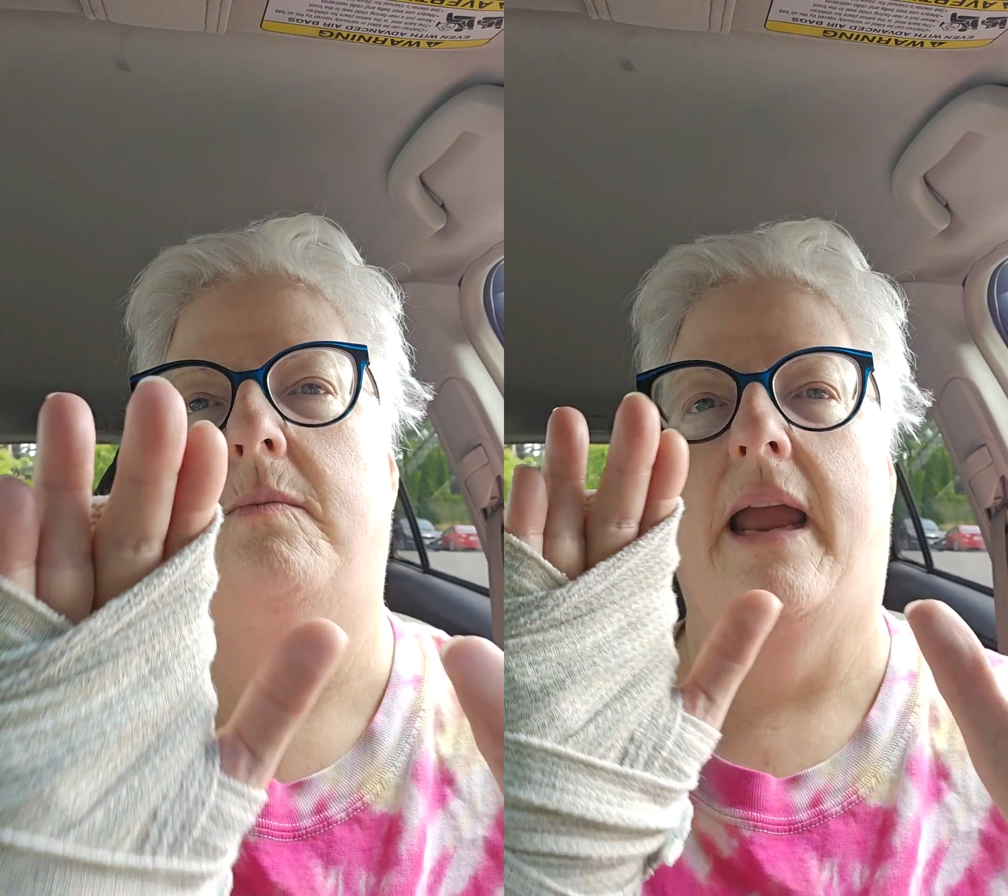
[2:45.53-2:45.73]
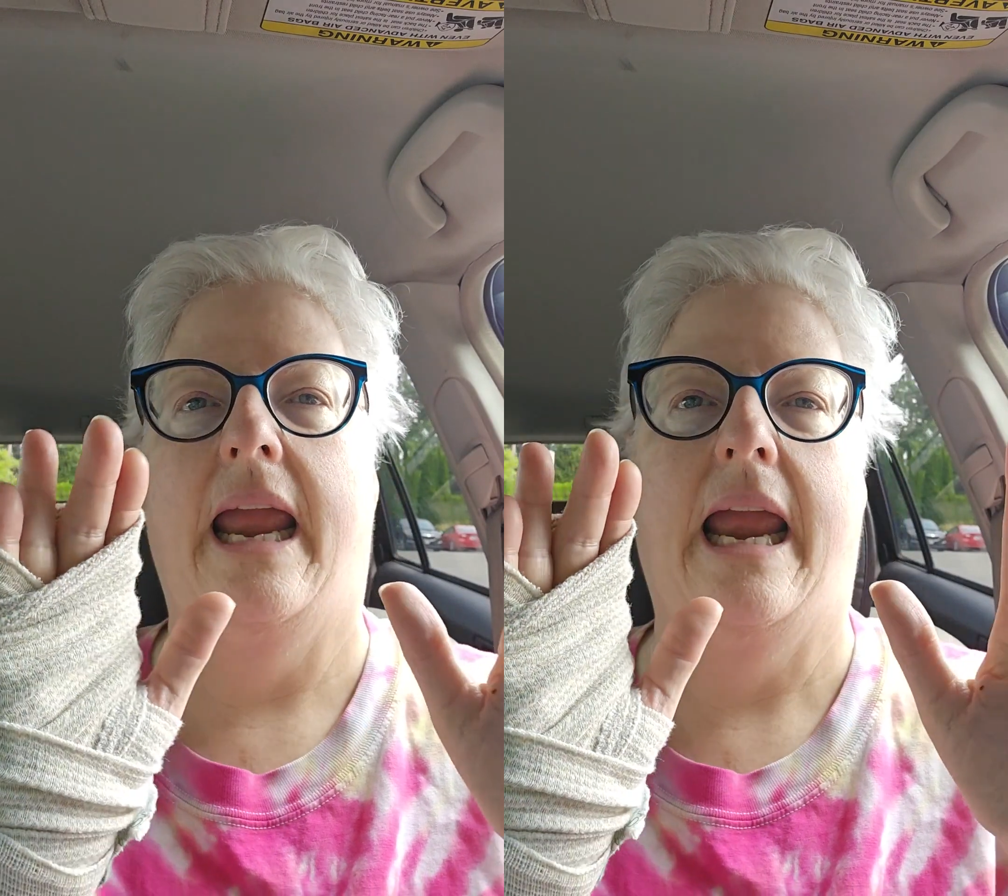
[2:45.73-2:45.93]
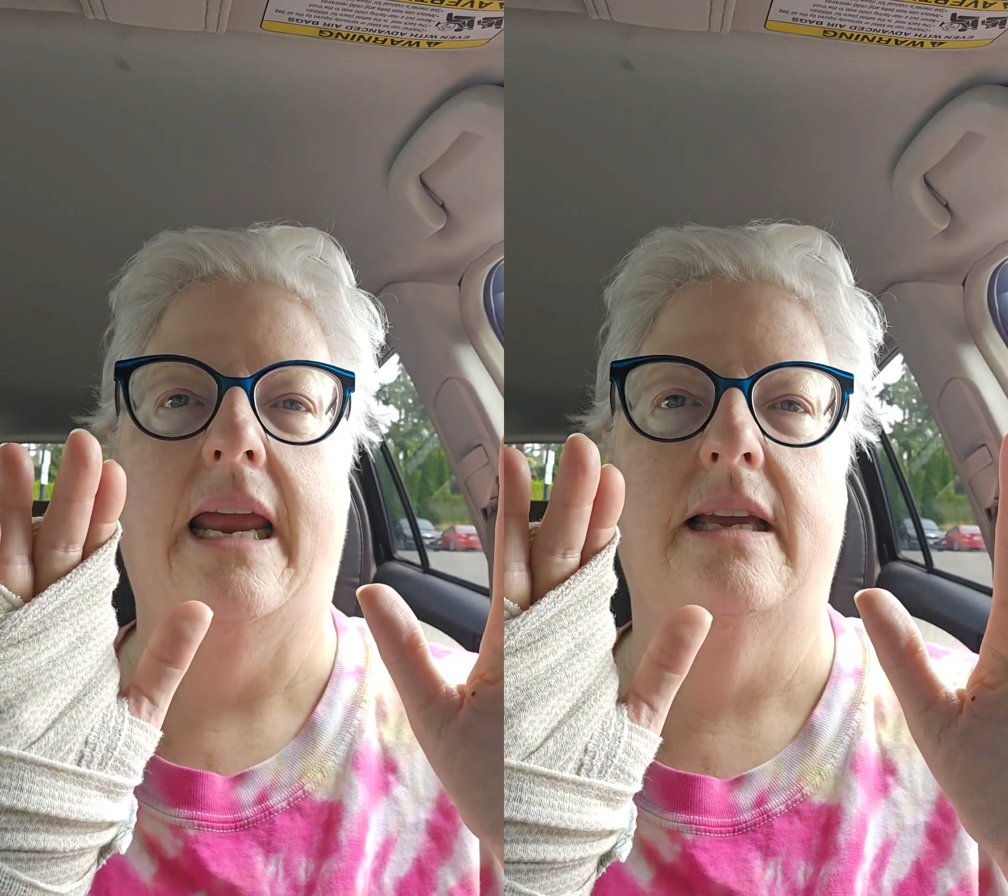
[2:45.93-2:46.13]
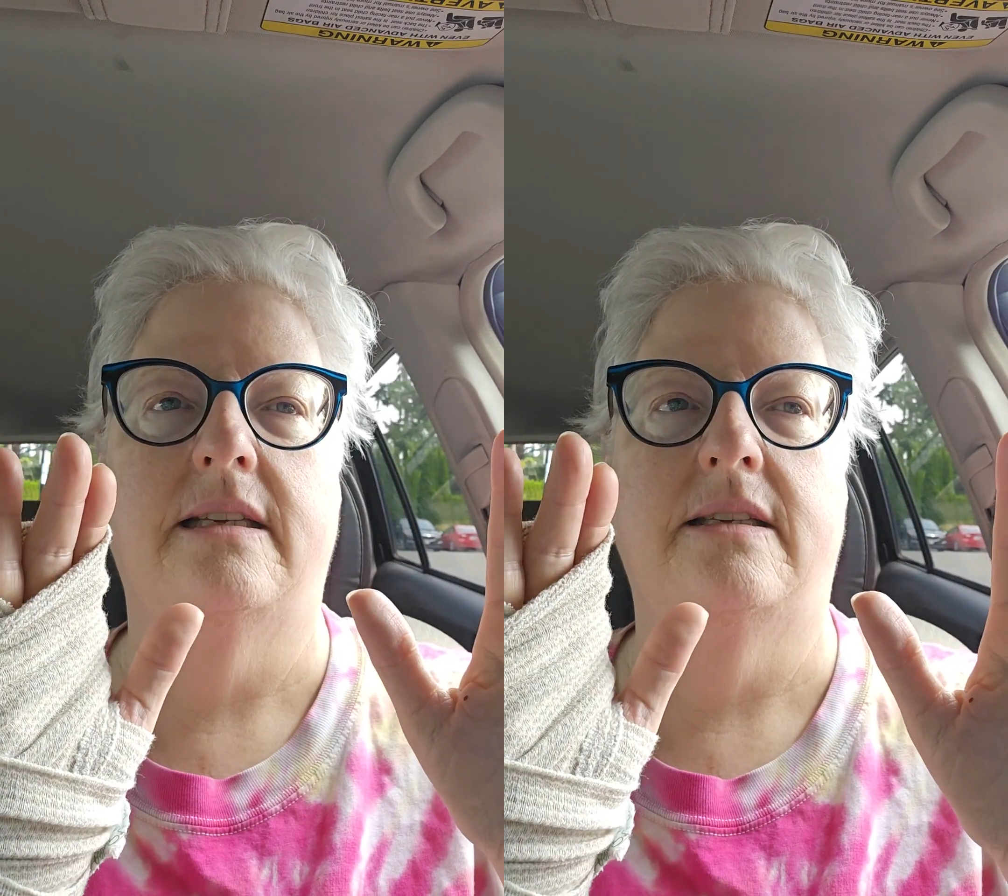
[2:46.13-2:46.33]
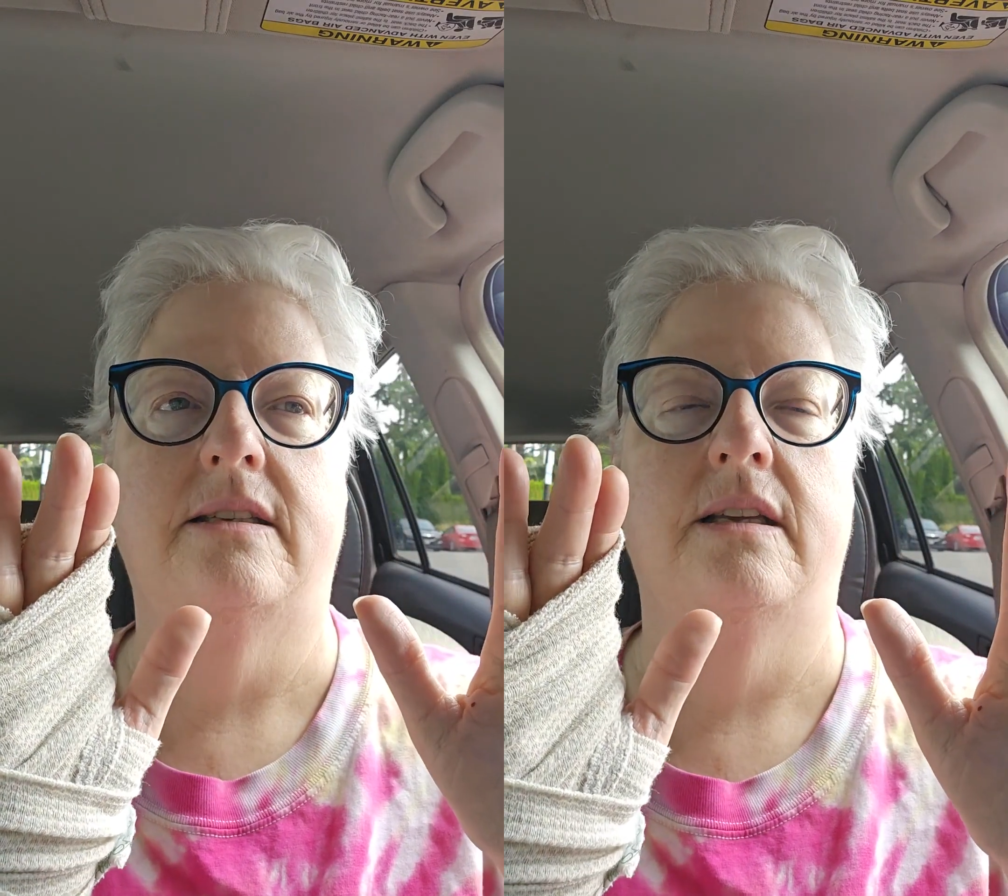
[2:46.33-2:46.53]
my
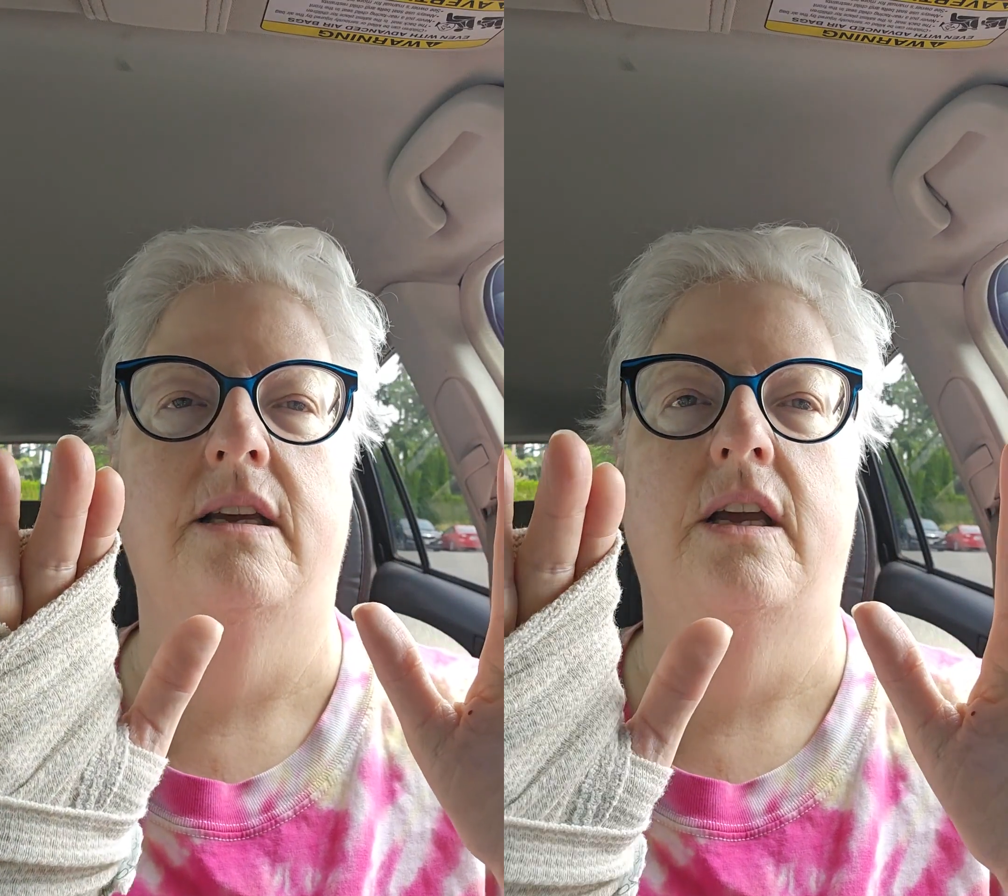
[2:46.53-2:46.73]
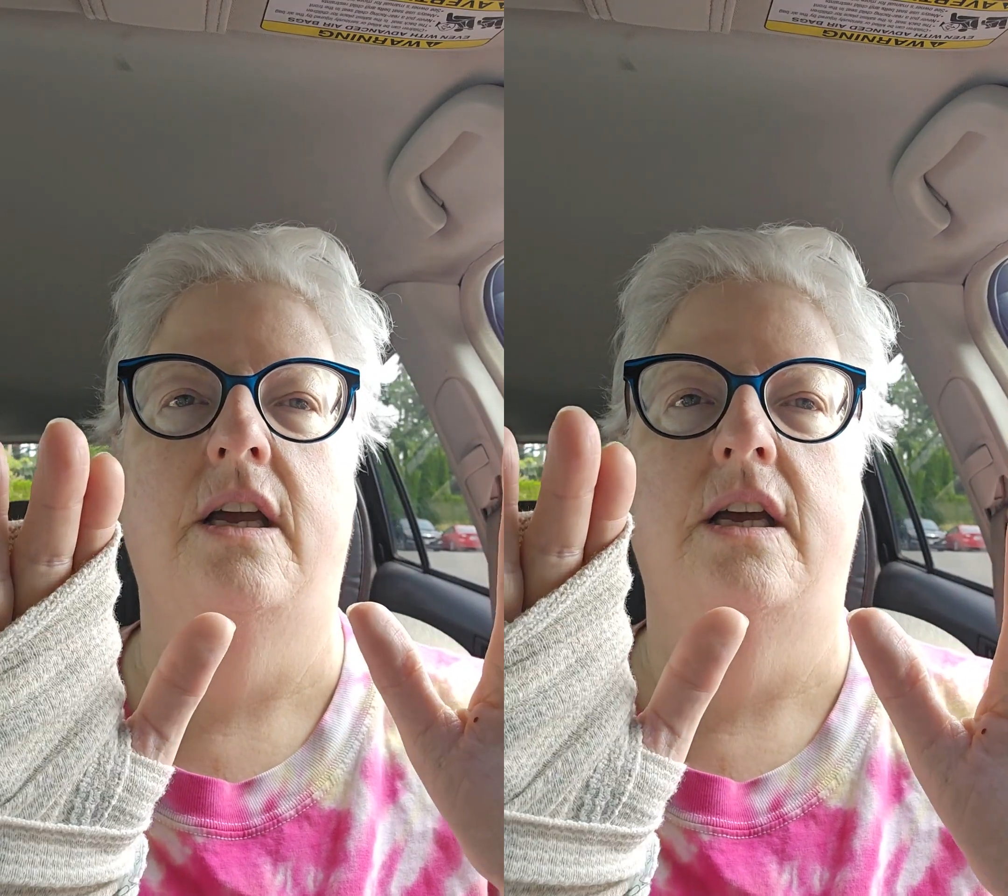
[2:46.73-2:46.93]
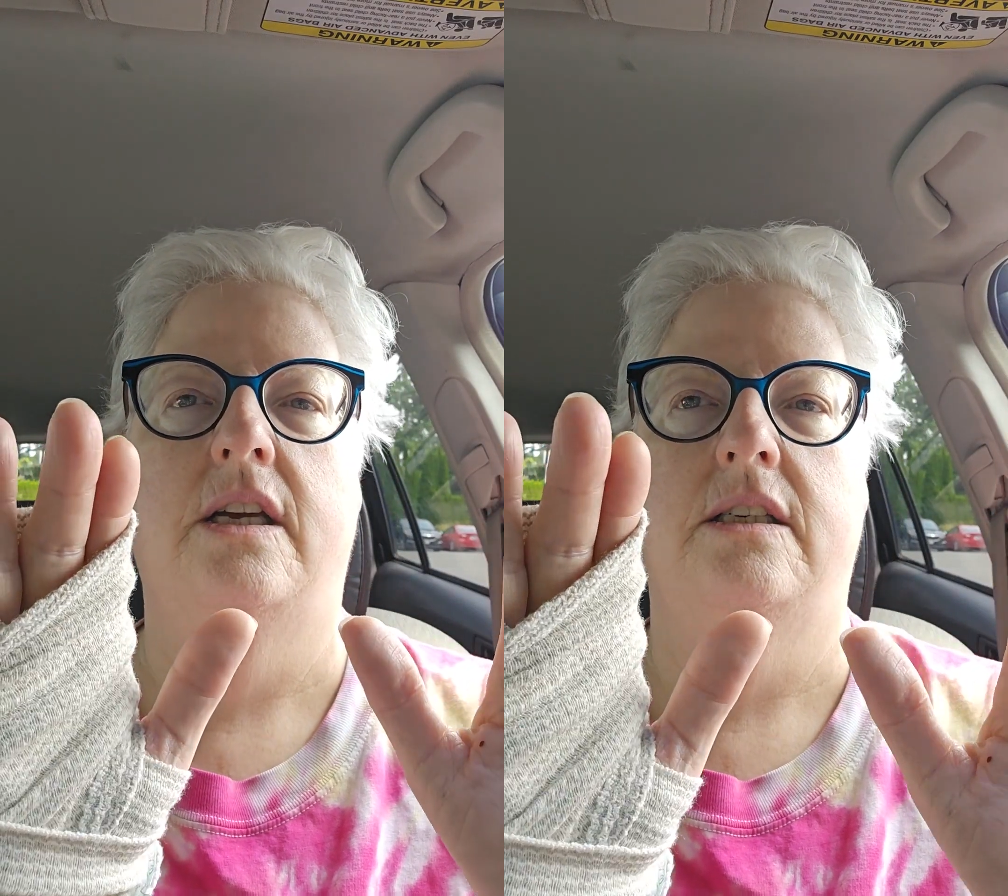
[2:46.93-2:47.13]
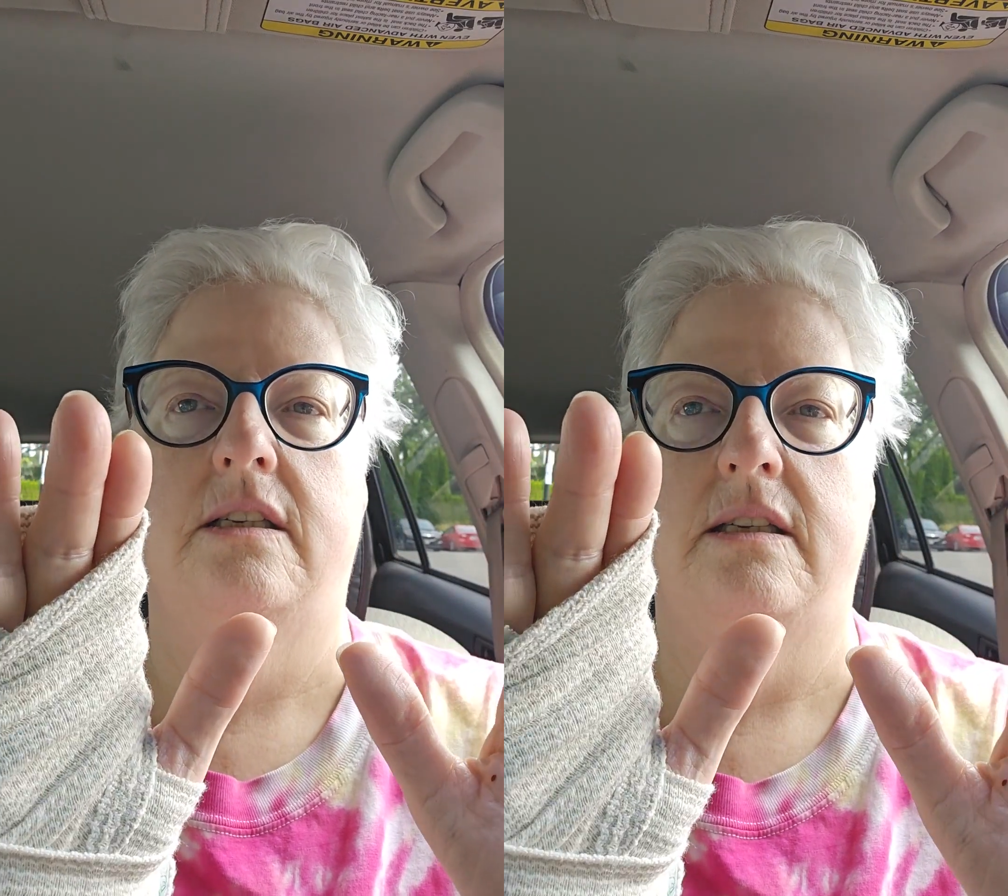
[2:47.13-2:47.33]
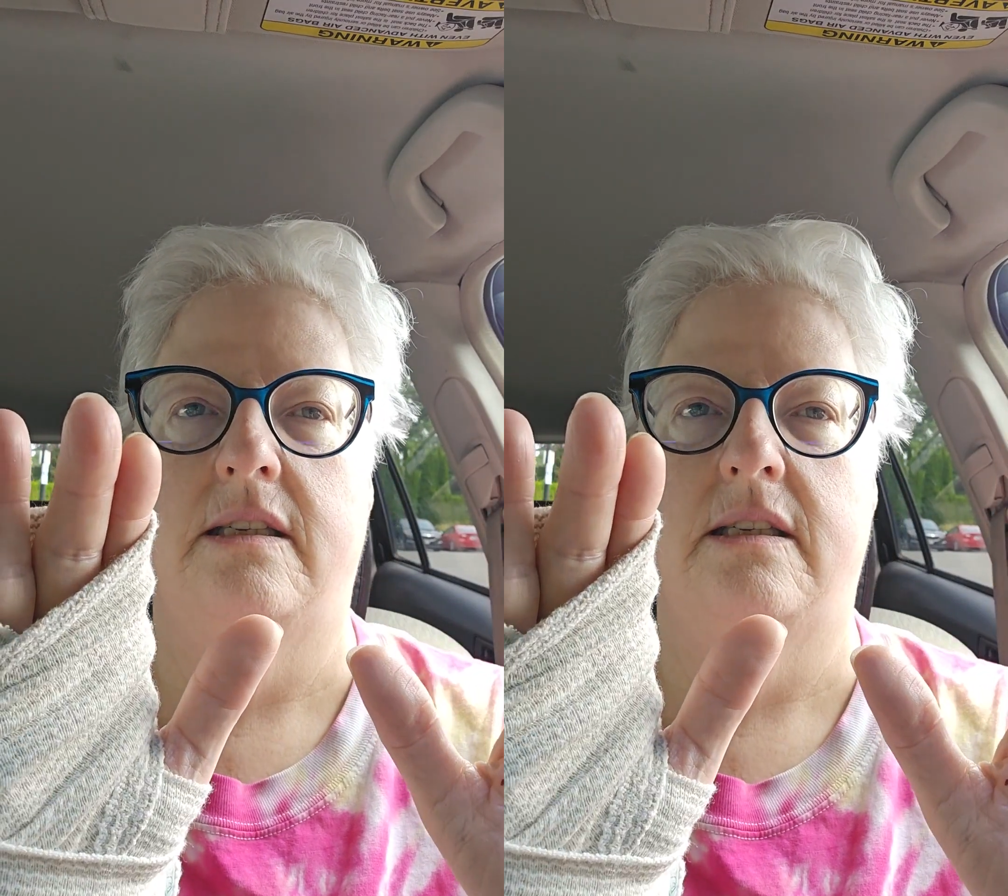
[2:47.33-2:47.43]
hands to